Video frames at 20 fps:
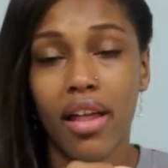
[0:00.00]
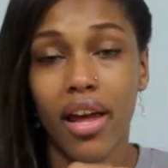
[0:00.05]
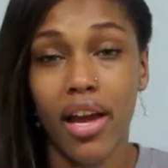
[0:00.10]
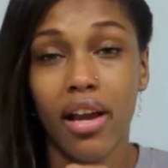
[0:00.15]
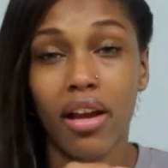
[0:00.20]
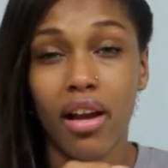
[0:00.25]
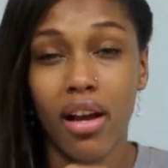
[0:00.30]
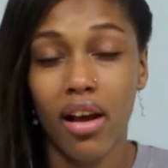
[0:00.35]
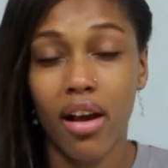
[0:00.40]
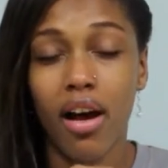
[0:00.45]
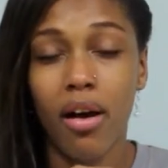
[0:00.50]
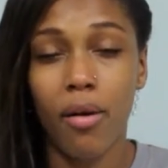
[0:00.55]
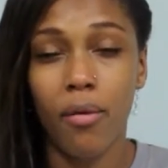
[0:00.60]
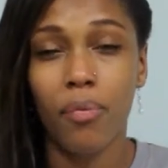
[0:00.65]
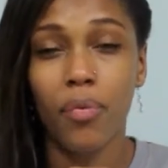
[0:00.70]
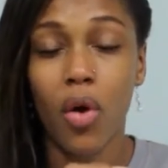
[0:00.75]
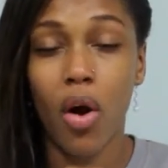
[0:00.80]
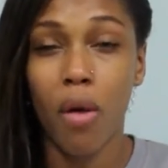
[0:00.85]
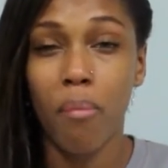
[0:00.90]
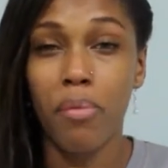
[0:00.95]
like
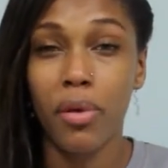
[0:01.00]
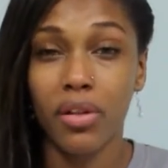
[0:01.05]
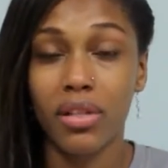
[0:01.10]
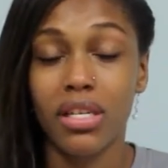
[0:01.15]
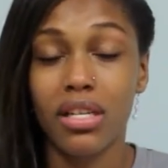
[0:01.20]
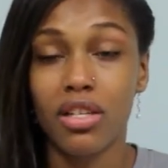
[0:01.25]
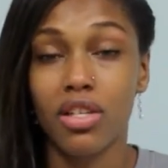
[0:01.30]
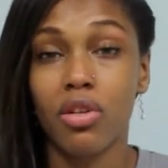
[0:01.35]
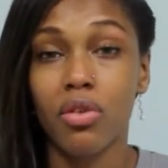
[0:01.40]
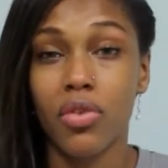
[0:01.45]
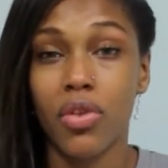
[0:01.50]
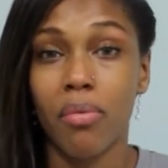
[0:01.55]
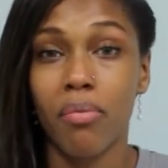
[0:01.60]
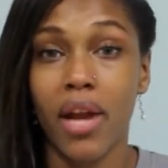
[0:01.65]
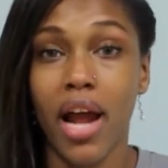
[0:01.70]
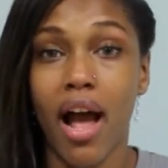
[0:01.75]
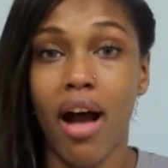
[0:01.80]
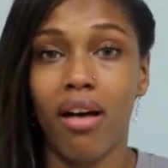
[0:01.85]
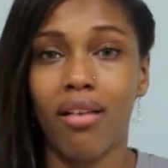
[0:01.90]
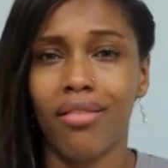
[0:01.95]
built into
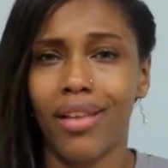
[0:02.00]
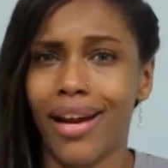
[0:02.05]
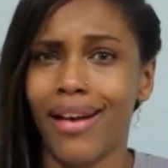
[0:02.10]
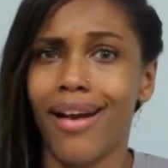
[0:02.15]
them now.